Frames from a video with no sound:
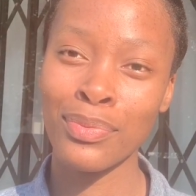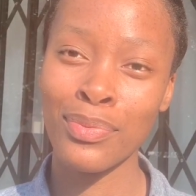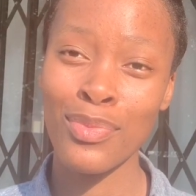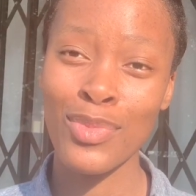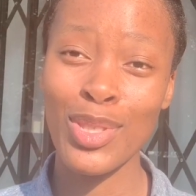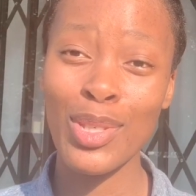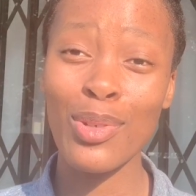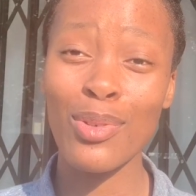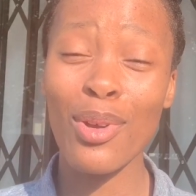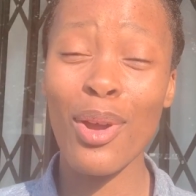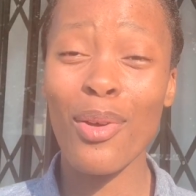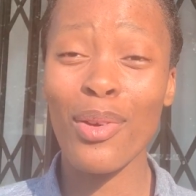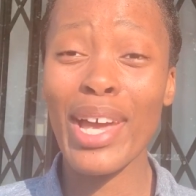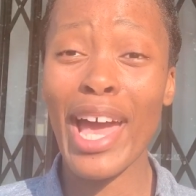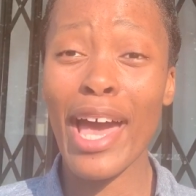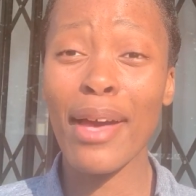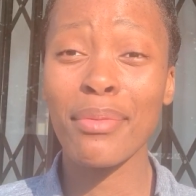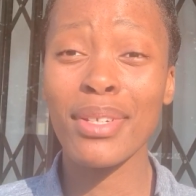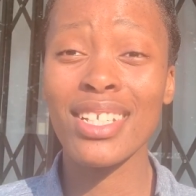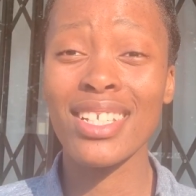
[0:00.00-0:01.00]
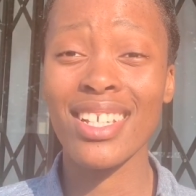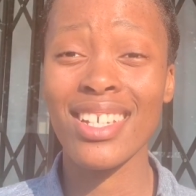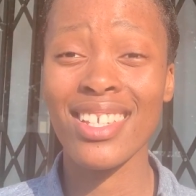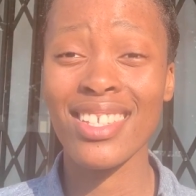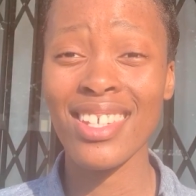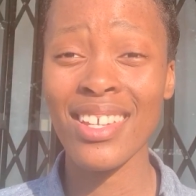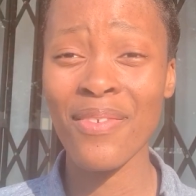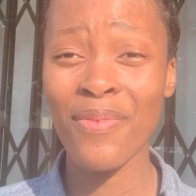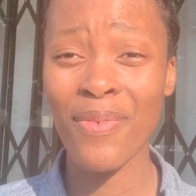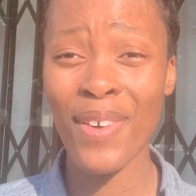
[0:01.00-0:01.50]
So grow
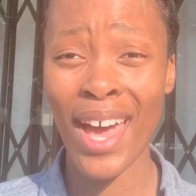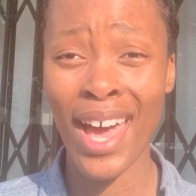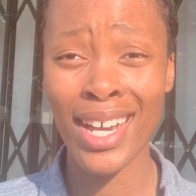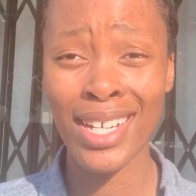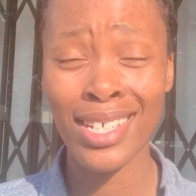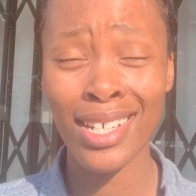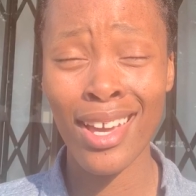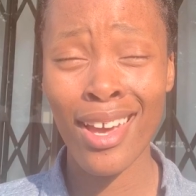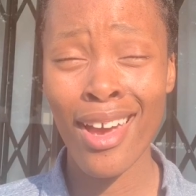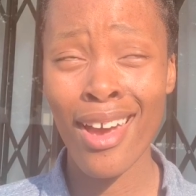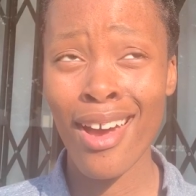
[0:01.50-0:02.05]
cabbages. In fact,